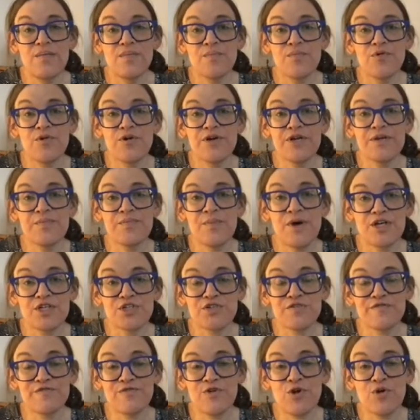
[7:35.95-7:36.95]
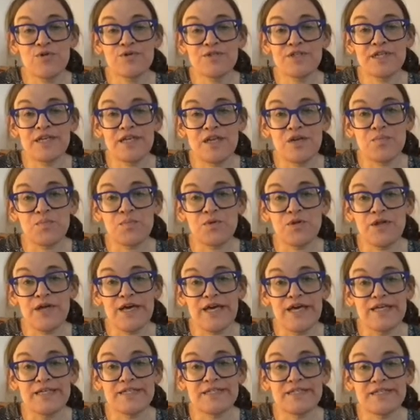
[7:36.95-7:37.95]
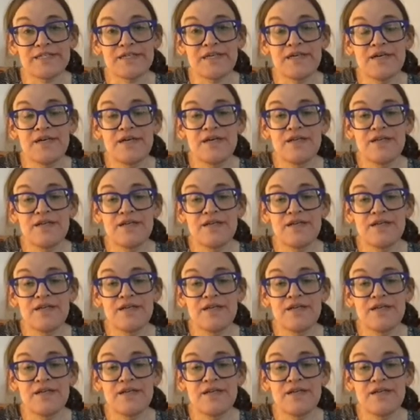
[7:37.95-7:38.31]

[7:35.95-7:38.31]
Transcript: pretty much frozen in place.